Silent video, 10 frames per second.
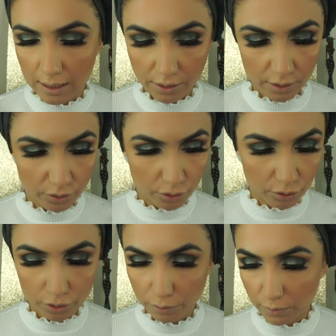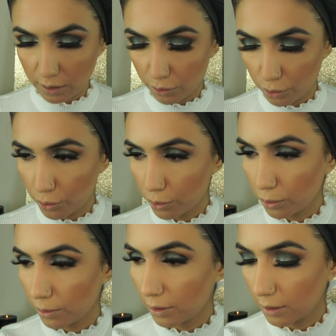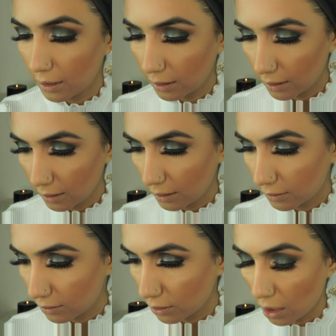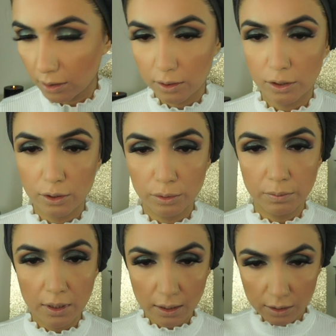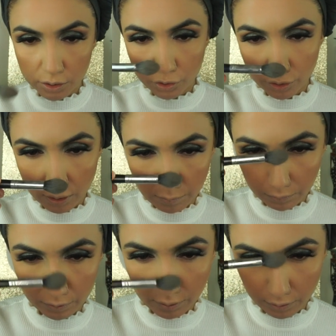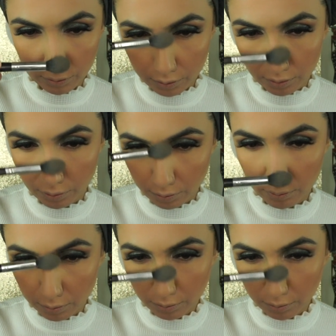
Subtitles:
And then just to make sure that it's not too much, I'm going to